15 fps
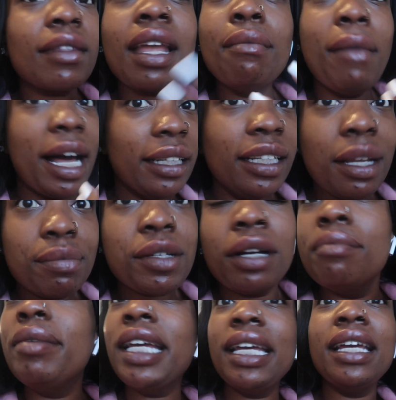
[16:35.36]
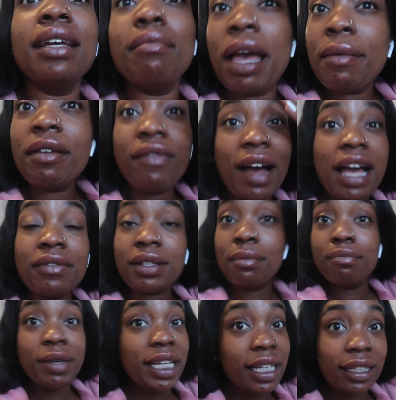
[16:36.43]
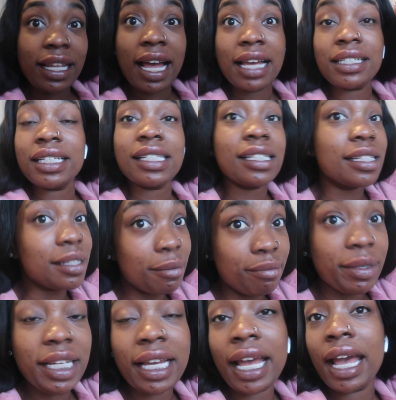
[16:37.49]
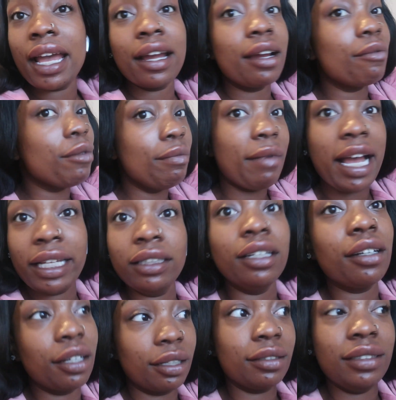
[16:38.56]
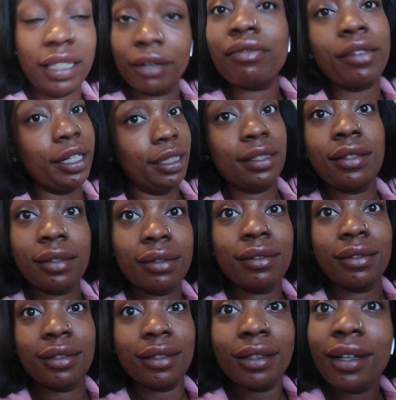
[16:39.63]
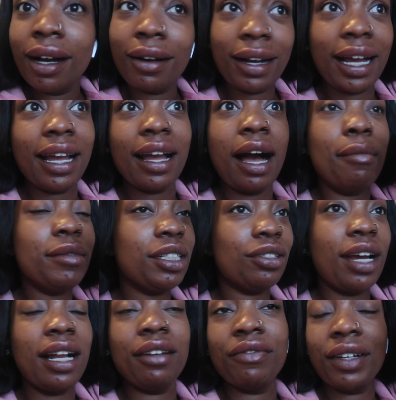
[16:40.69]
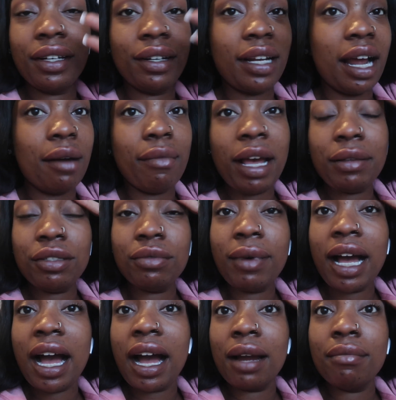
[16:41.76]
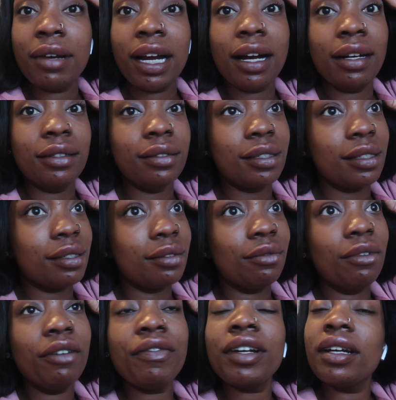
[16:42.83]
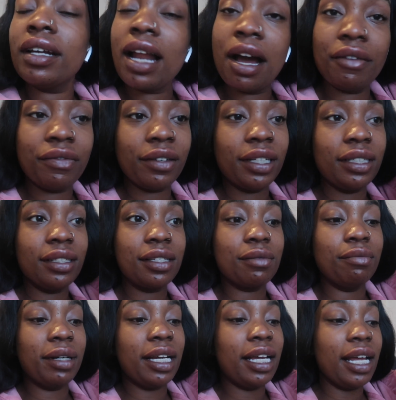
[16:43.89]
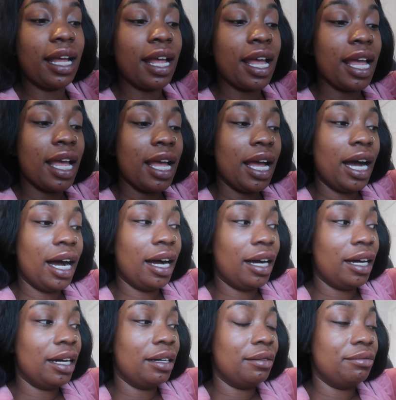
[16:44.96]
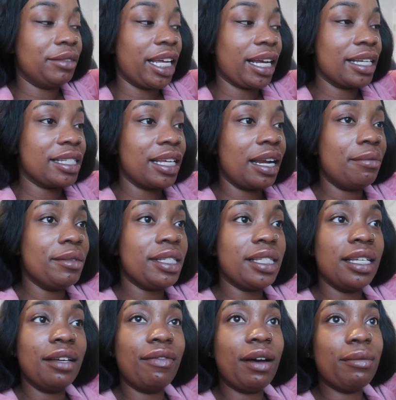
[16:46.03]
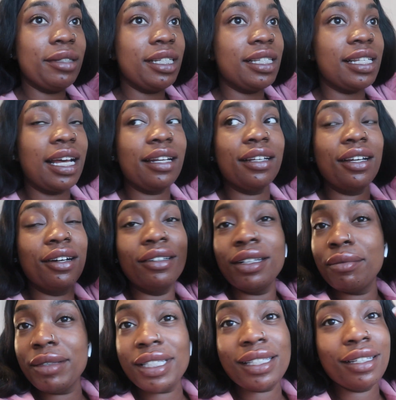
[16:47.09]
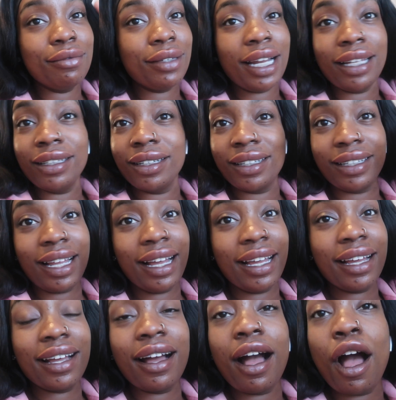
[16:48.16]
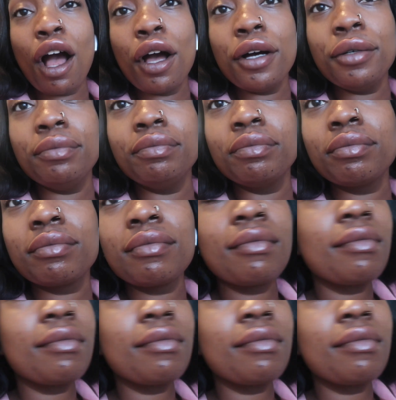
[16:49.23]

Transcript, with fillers: my lips are big maybe if i have some big lashes and some big hair we might look different okay i'm gonna try to figure it out might do my eyebrows we'll figure it out friends but um like i said i'm gonna see if i'm gonna decide to go let me see what i look like um